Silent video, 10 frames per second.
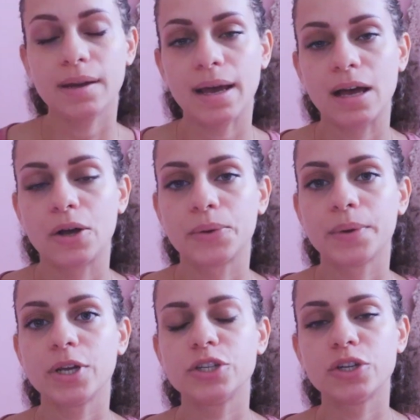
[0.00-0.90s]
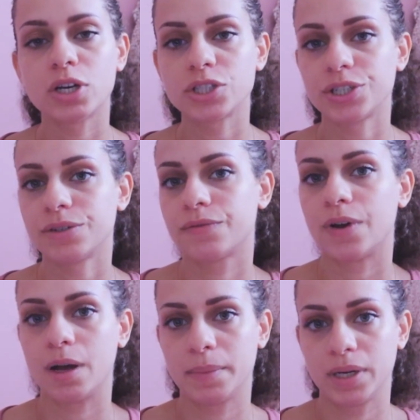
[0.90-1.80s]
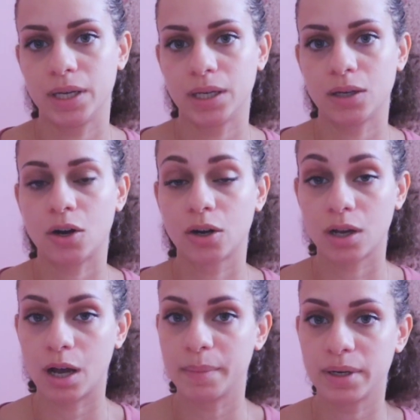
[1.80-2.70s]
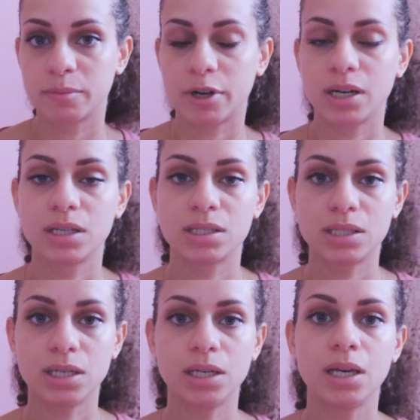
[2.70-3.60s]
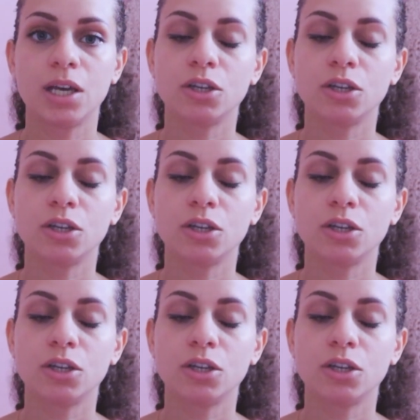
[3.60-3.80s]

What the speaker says: Now, nausea and vomiting are common in pregnancy,